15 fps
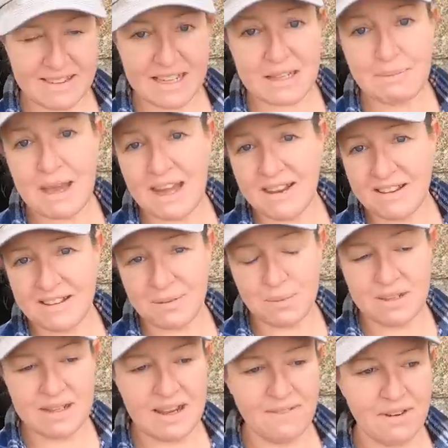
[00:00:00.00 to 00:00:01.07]
6 panels
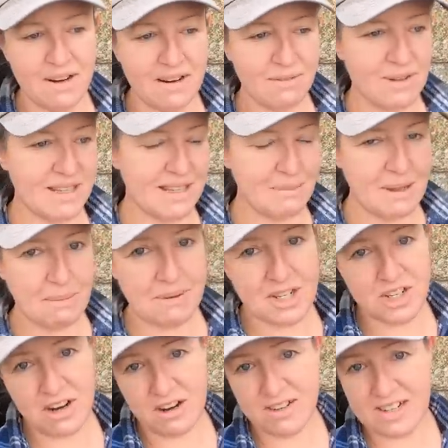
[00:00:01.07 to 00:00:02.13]
would never really be able to
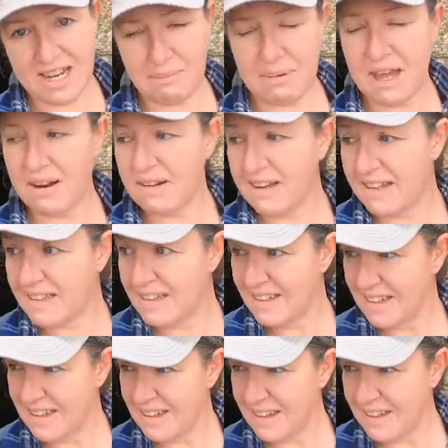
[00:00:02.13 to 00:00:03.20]
charge 8 batteries.
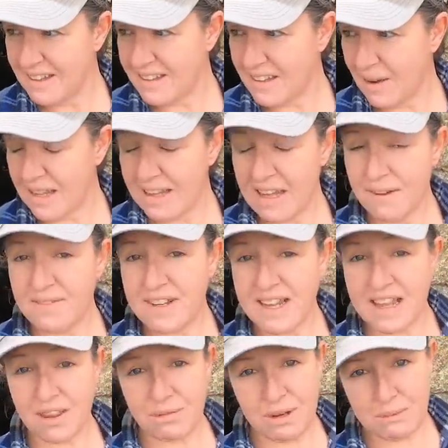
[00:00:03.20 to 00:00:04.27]
So I'd love to
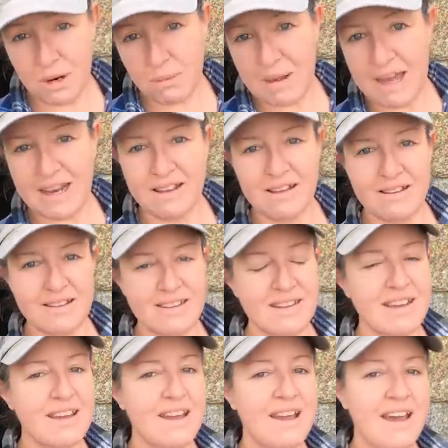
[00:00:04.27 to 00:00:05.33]
get 3 more panels
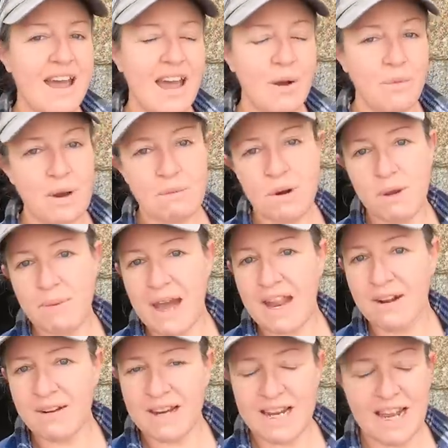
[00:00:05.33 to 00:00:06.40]
and 1 more
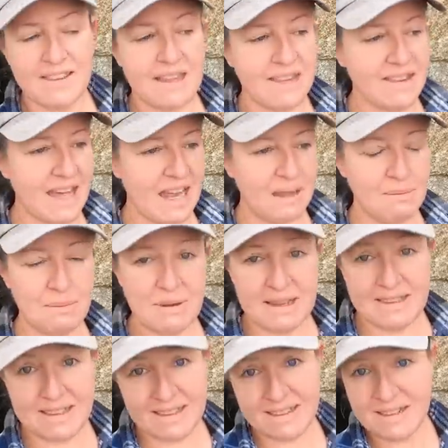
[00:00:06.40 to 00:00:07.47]
battery, and then that'll be my
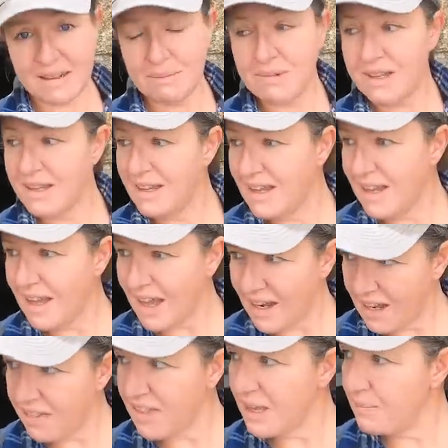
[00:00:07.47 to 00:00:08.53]
system. And
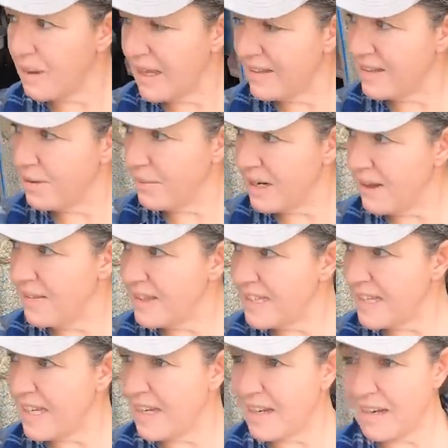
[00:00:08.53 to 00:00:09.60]
I think based on what I've
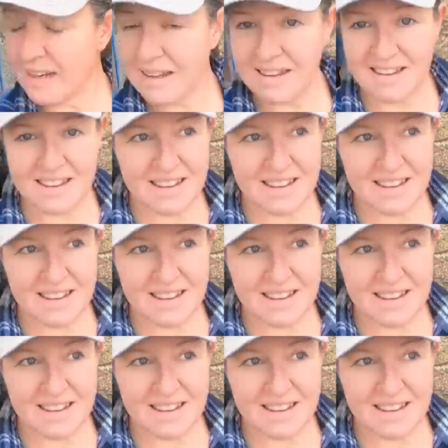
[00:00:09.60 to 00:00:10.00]
seen